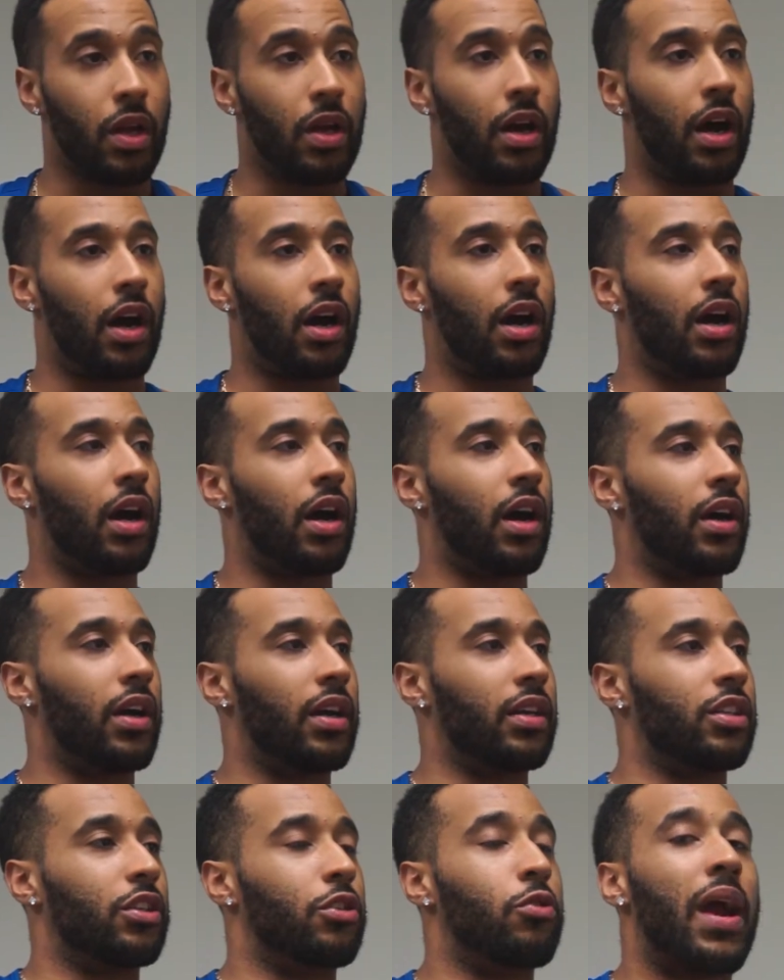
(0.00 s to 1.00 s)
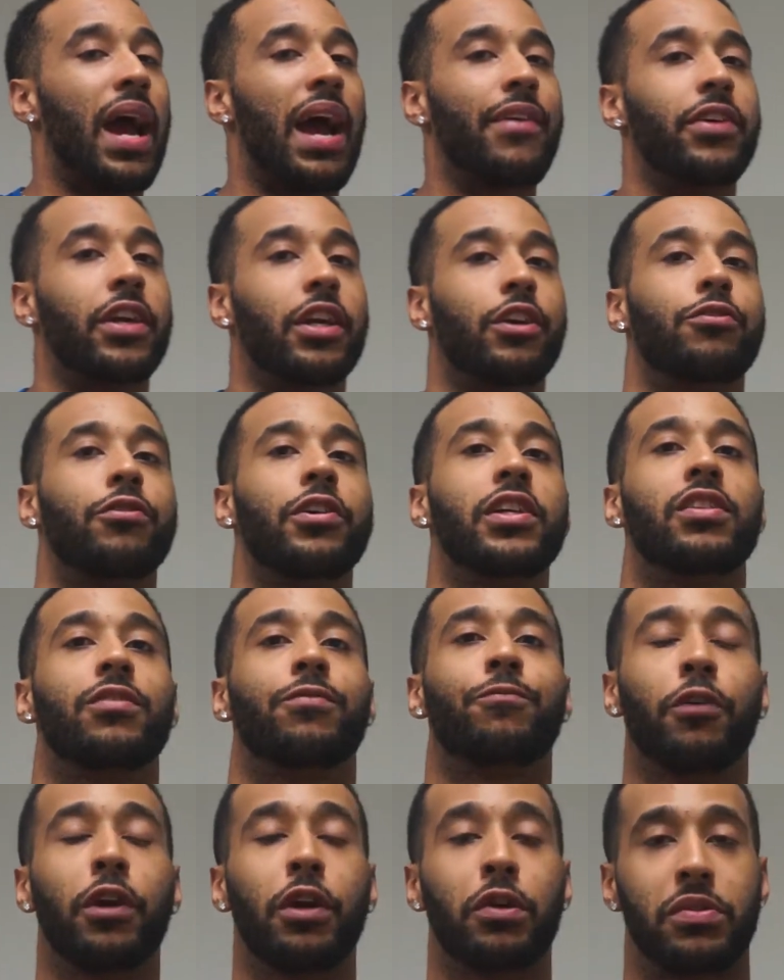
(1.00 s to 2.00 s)
you have increased
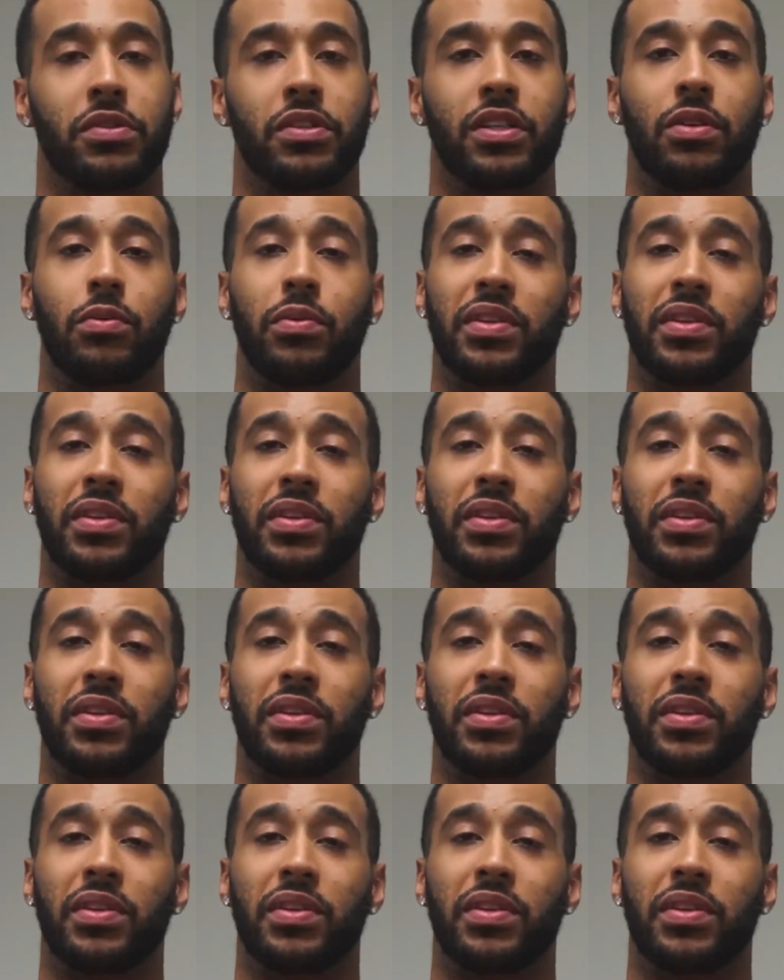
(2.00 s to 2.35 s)
frequency.